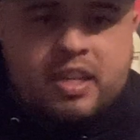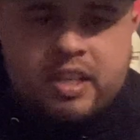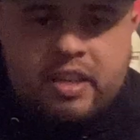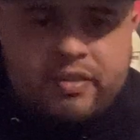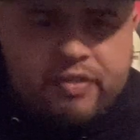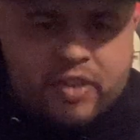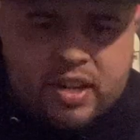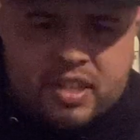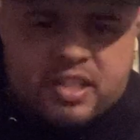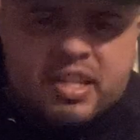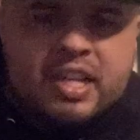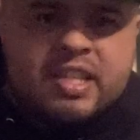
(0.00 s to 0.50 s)

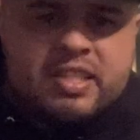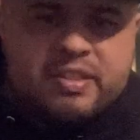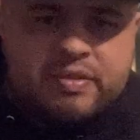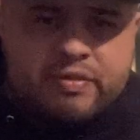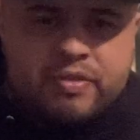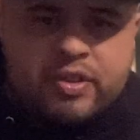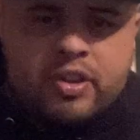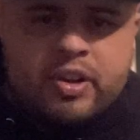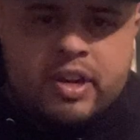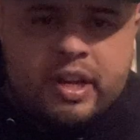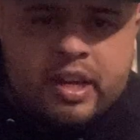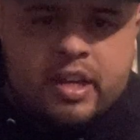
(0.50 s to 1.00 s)
fought Tyson
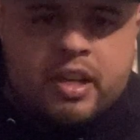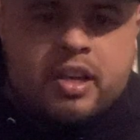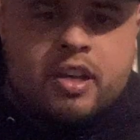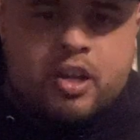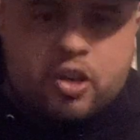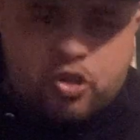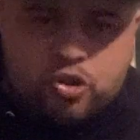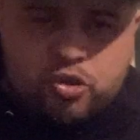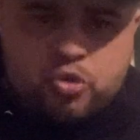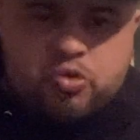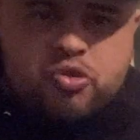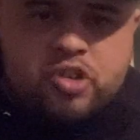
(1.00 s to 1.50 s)
Fury,
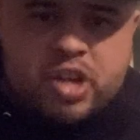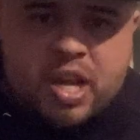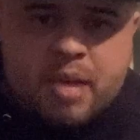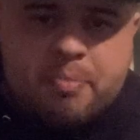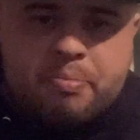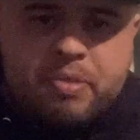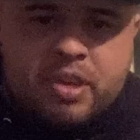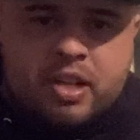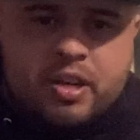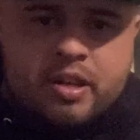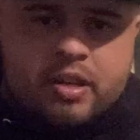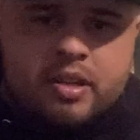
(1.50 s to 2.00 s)
a true
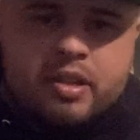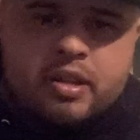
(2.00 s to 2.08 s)
champion,